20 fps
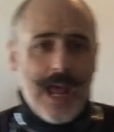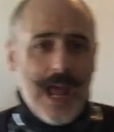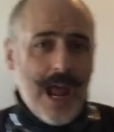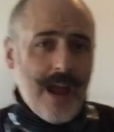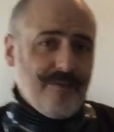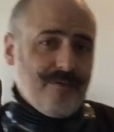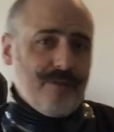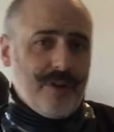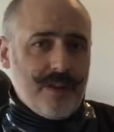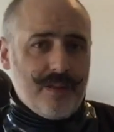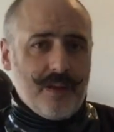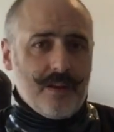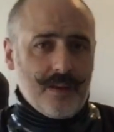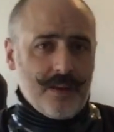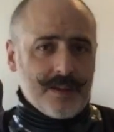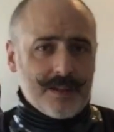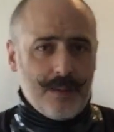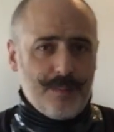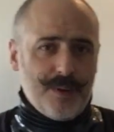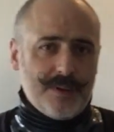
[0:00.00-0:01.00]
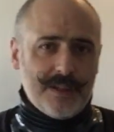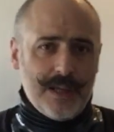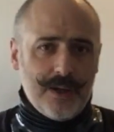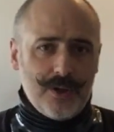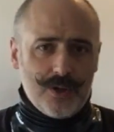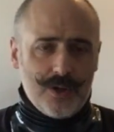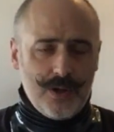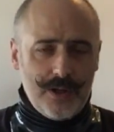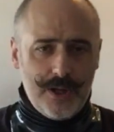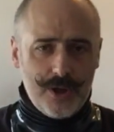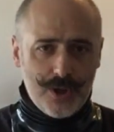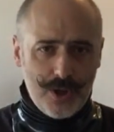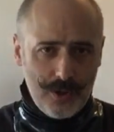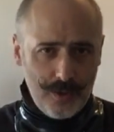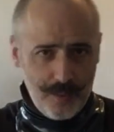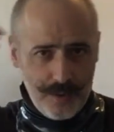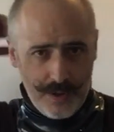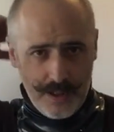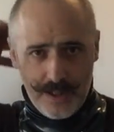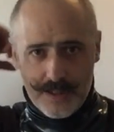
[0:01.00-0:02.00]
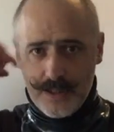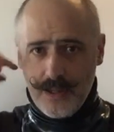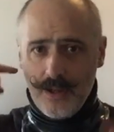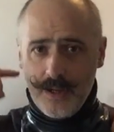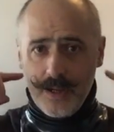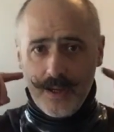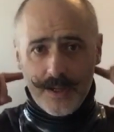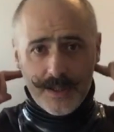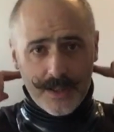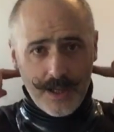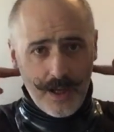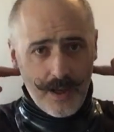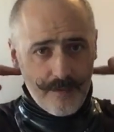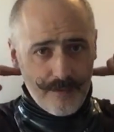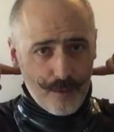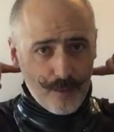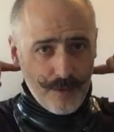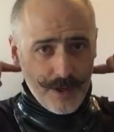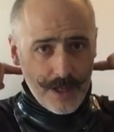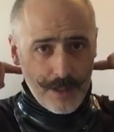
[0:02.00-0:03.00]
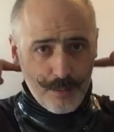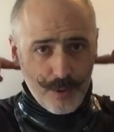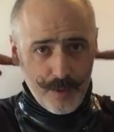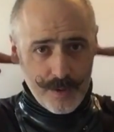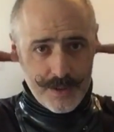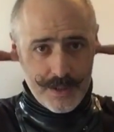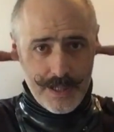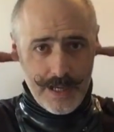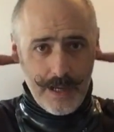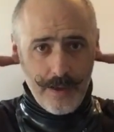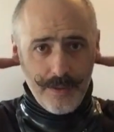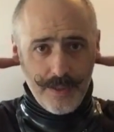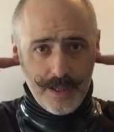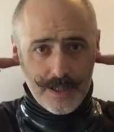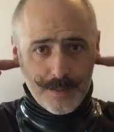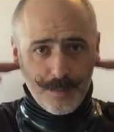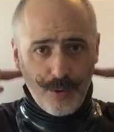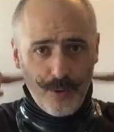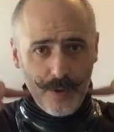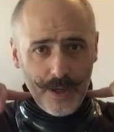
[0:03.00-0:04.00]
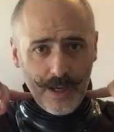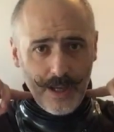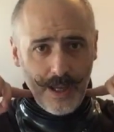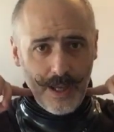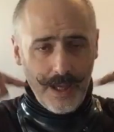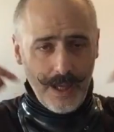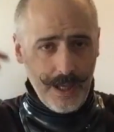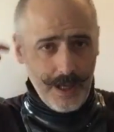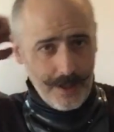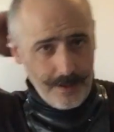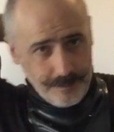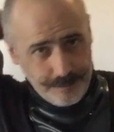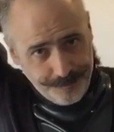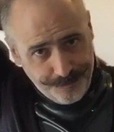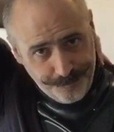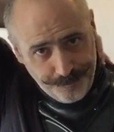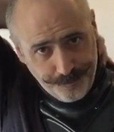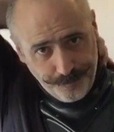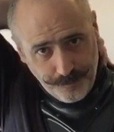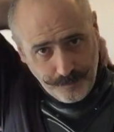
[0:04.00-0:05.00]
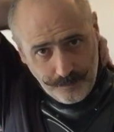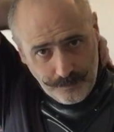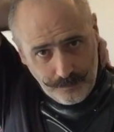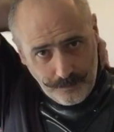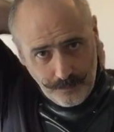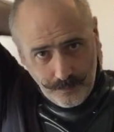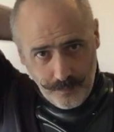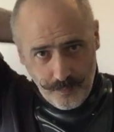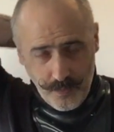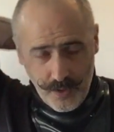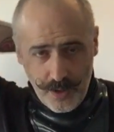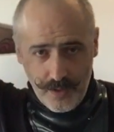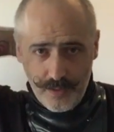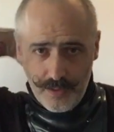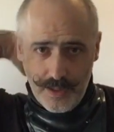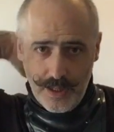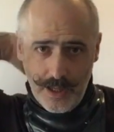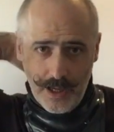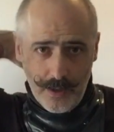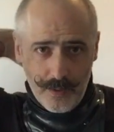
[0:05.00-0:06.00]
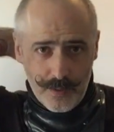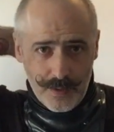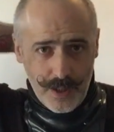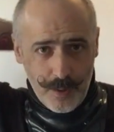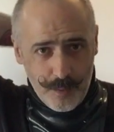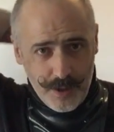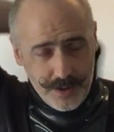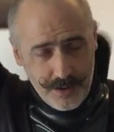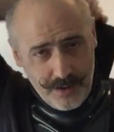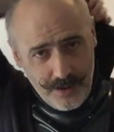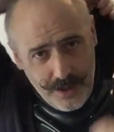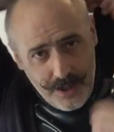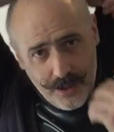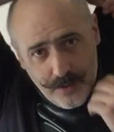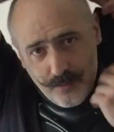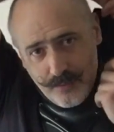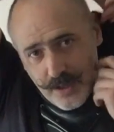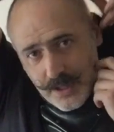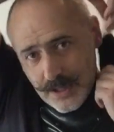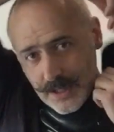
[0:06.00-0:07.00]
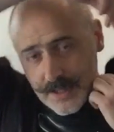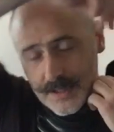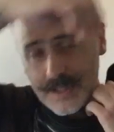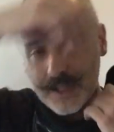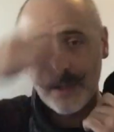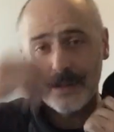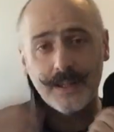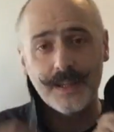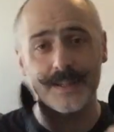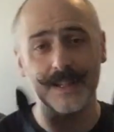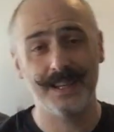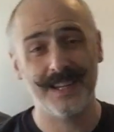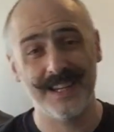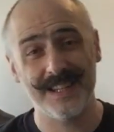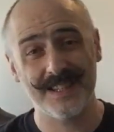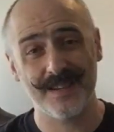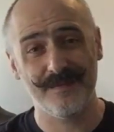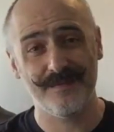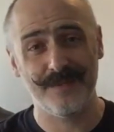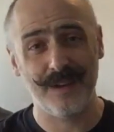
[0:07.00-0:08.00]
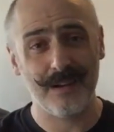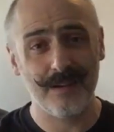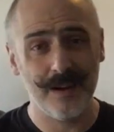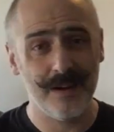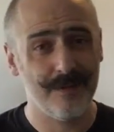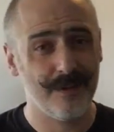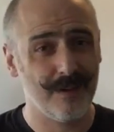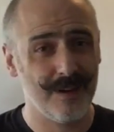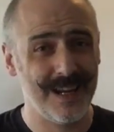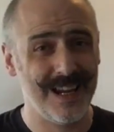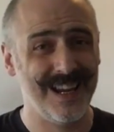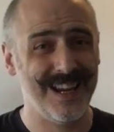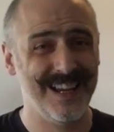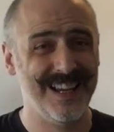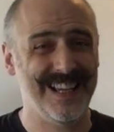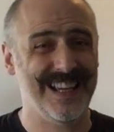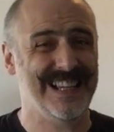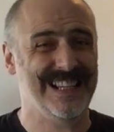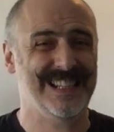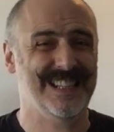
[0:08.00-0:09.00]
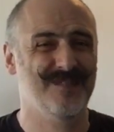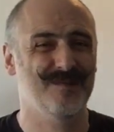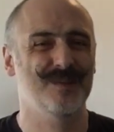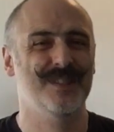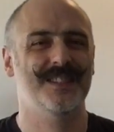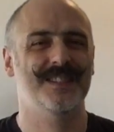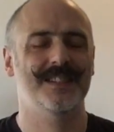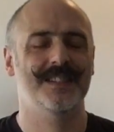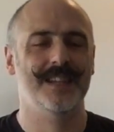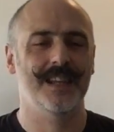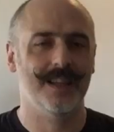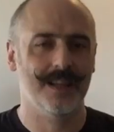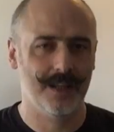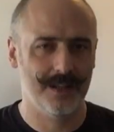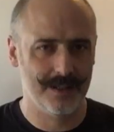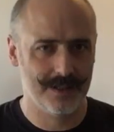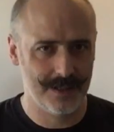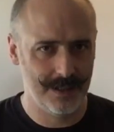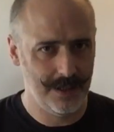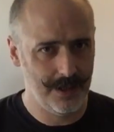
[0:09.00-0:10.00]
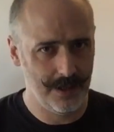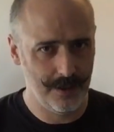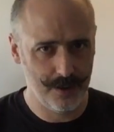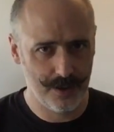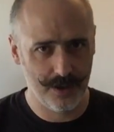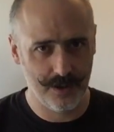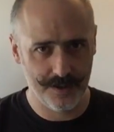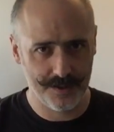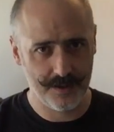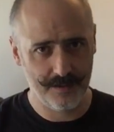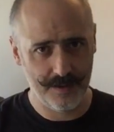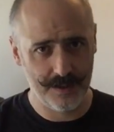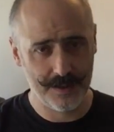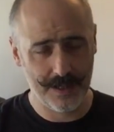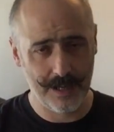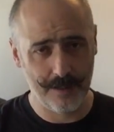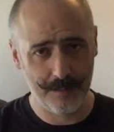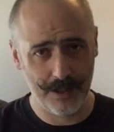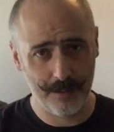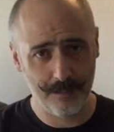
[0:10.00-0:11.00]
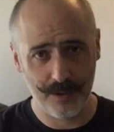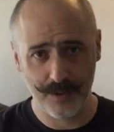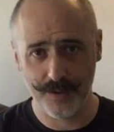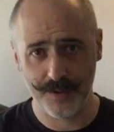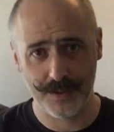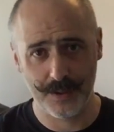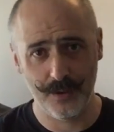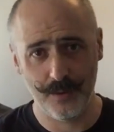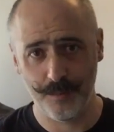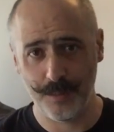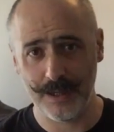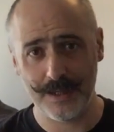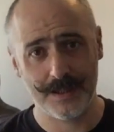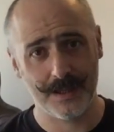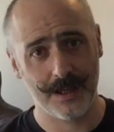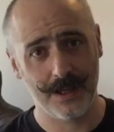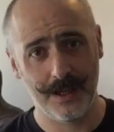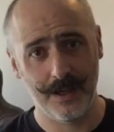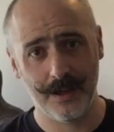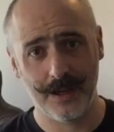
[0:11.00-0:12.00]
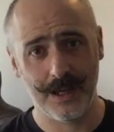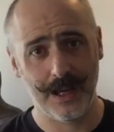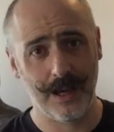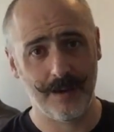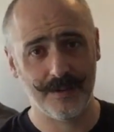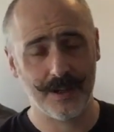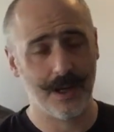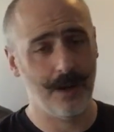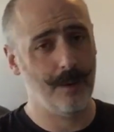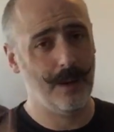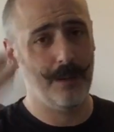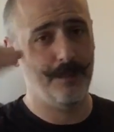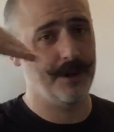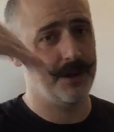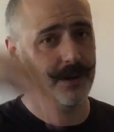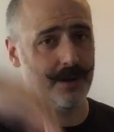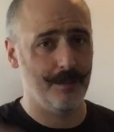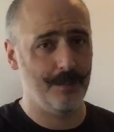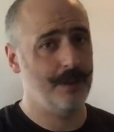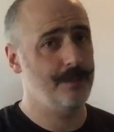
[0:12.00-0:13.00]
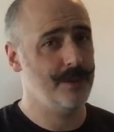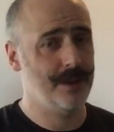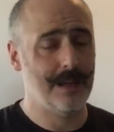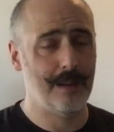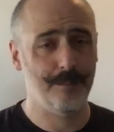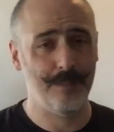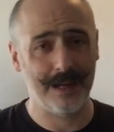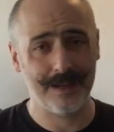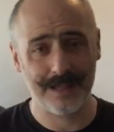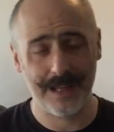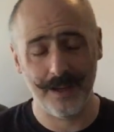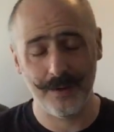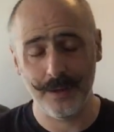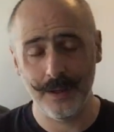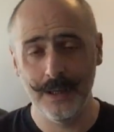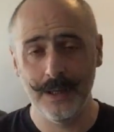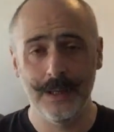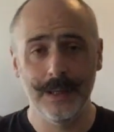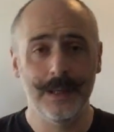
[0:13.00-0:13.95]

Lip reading: everything that's a potential issue with this. Like I say, I've already pointed out this point here. The only one that I can really see on this, and it is a very, very ridiculously low chance of this happening because you're going to have to go up under the bib and then back down.